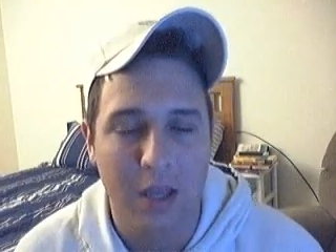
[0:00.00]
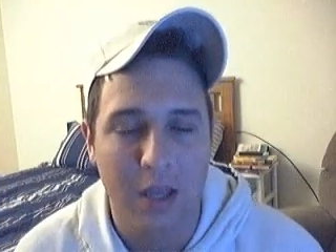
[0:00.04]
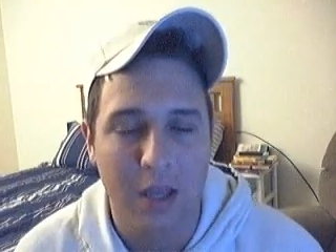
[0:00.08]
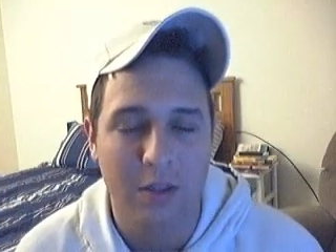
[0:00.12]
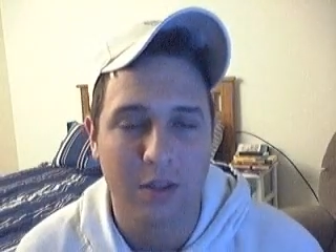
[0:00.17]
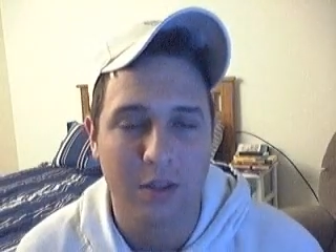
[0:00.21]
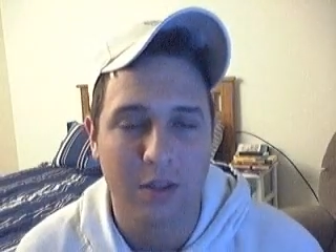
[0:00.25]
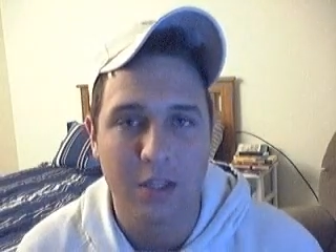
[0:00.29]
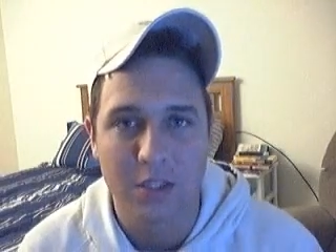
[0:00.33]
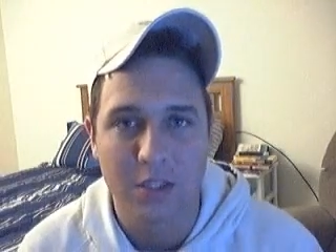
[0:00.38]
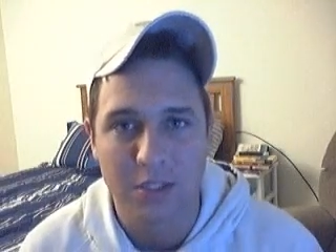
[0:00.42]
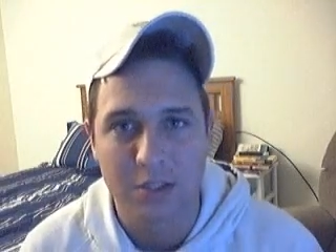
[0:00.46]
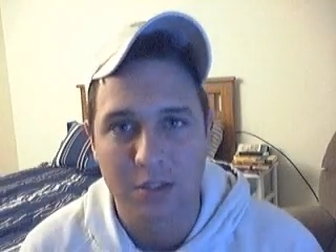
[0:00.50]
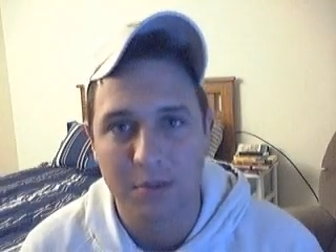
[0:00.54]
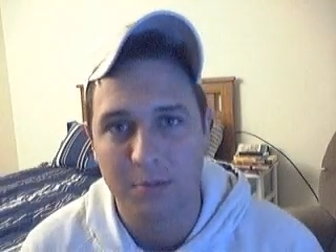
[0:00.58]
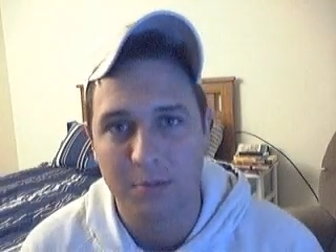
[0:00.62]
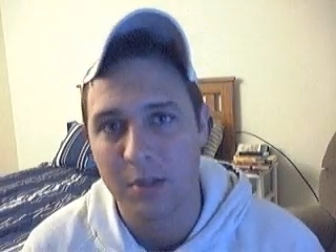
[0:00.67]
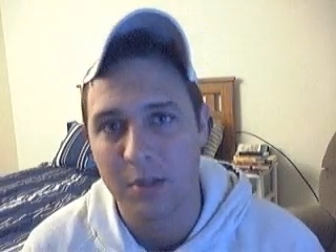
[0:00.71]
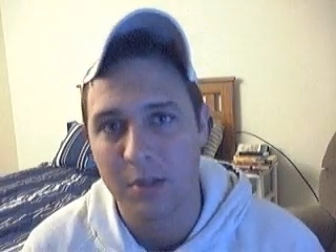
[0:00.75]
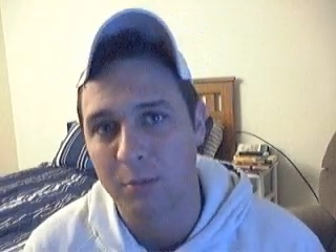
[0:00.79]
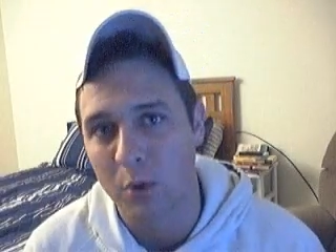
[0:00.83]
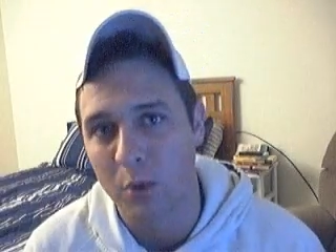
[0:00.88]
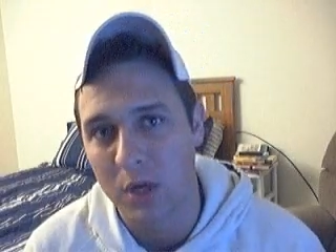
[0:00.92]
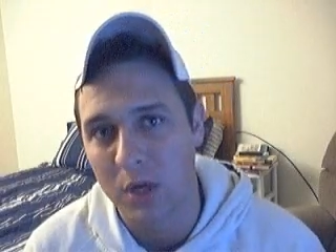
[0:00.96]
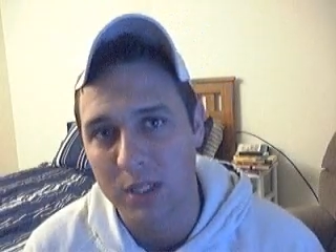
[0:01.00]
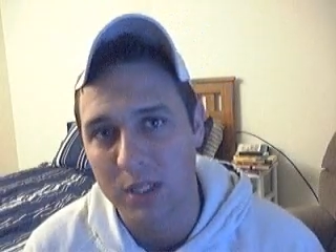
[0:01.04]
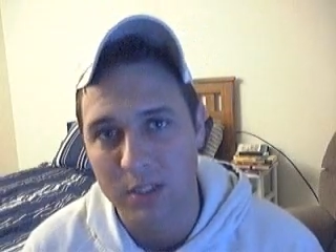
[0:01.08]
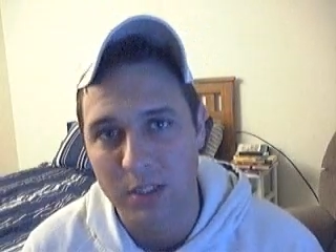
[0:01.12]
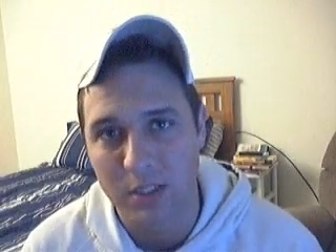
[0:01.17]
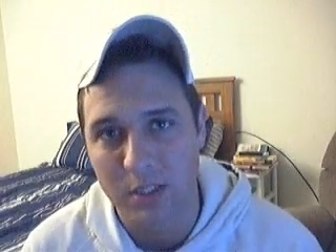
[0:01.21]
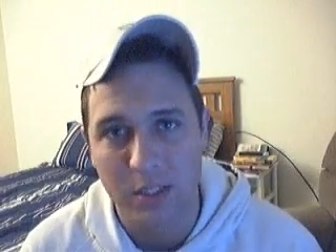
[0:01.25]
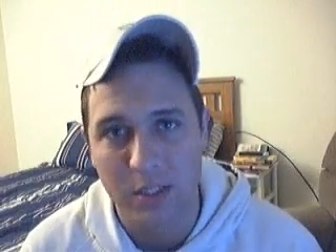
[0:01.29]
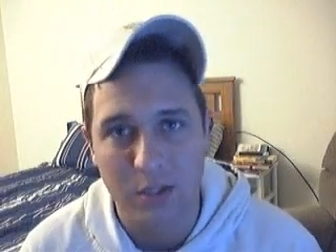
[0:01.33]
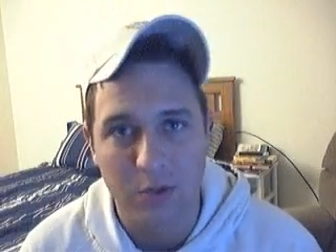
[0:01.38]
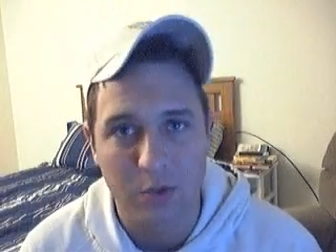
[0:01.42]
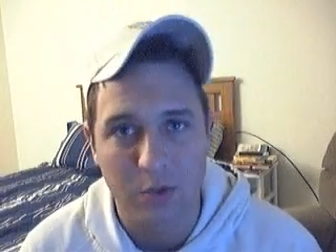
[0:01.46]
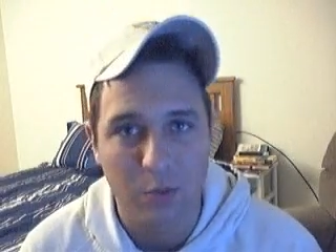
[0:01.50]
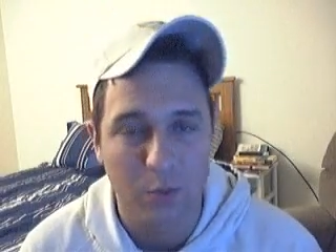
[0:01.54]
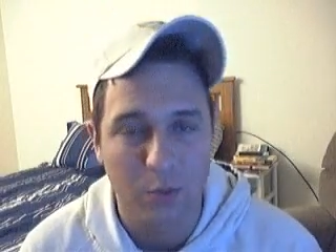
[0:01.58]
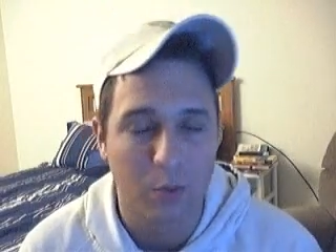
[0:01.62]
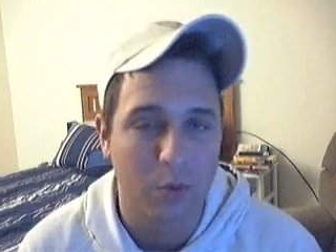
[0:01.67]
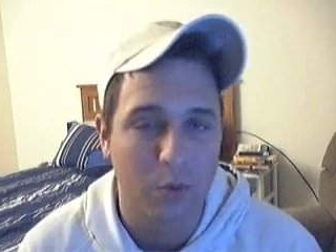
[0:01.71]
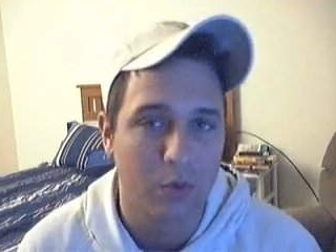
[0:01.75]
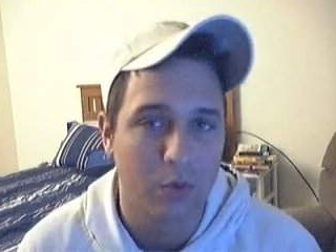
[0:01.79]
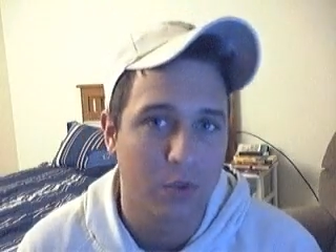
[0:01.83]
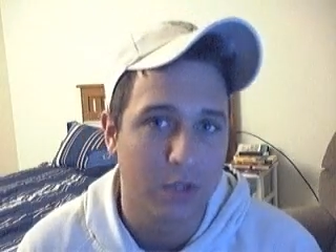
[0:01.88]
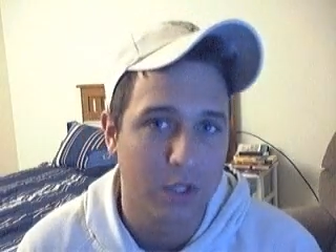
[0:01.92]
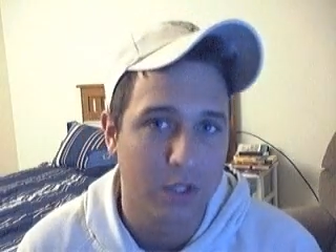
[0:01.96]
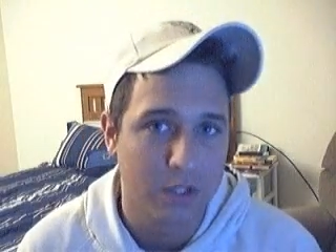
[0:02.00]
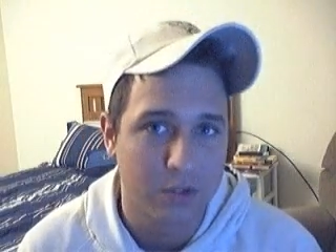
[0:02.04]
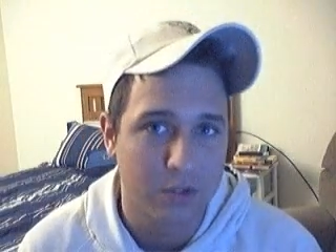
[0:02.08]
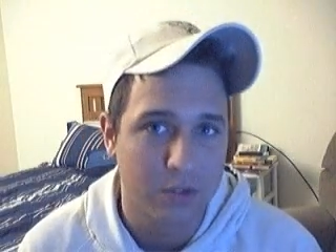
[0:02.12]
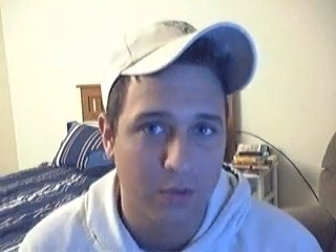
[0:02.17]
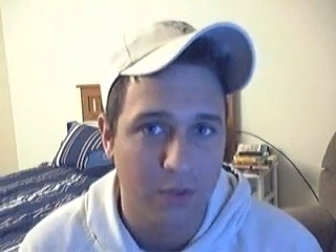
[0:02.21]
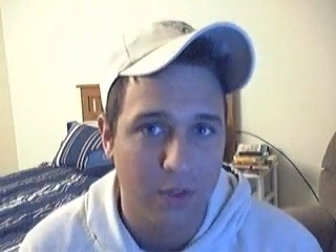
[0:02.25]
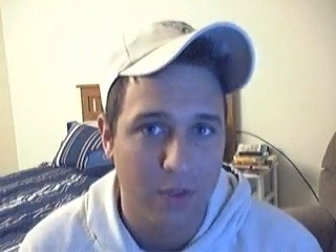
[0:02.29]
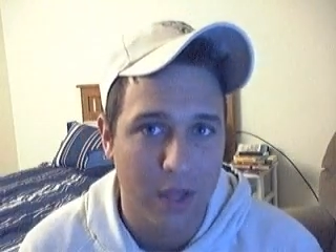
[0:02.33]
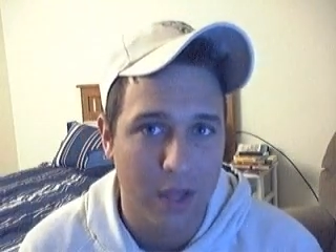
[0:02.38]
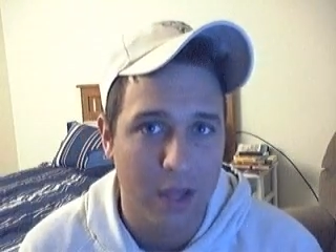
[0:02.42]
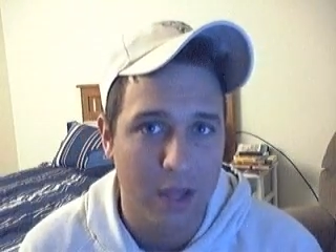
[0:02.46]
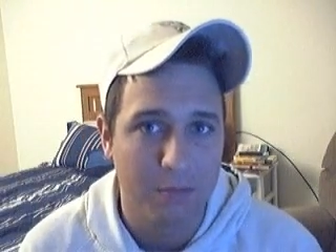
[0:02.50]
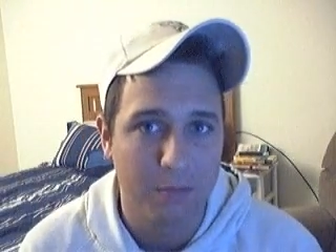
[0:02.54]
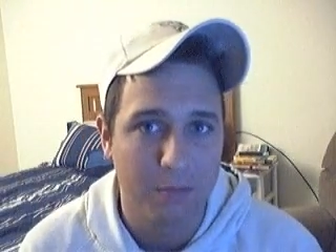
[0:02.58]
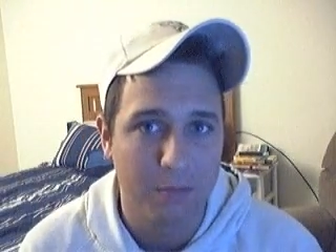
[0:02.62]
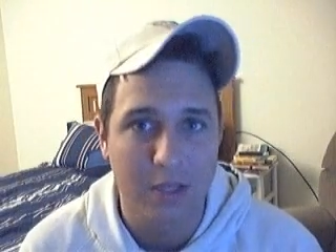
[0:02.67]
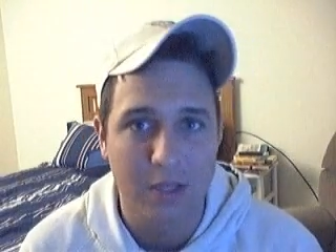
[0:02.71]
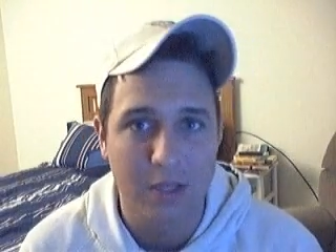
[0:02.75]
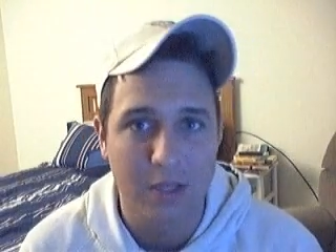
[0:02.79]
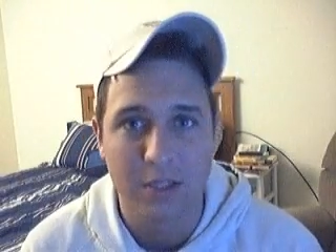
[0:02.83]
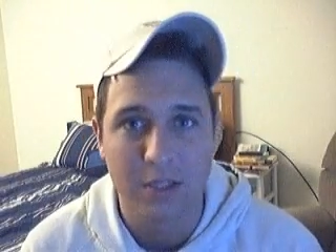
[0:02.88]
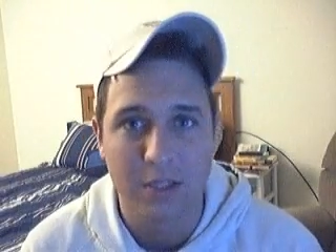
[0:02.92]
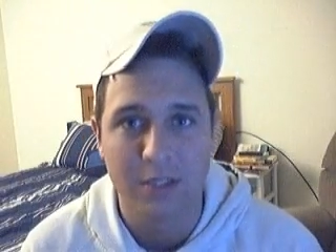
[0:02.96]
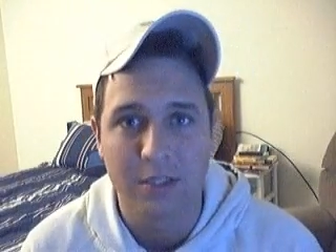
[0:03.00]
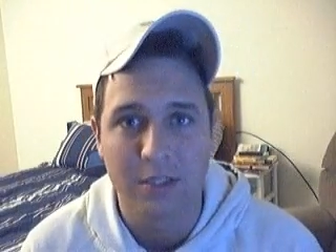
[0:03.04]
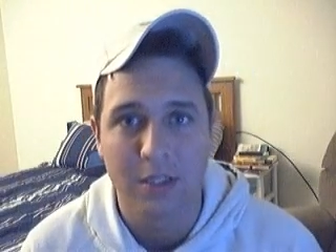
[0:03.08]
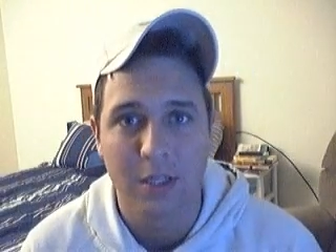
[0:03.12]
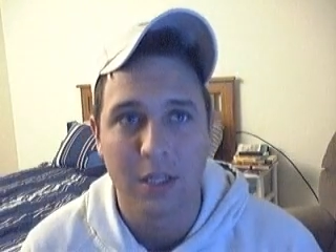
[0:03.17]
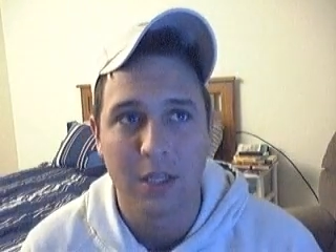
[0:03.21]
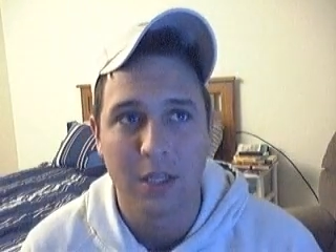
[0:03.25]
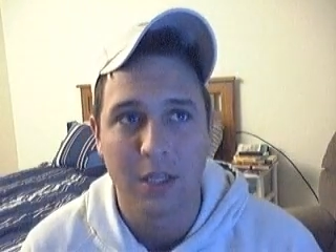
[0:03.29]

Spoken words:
atheist to be a president or this or that, because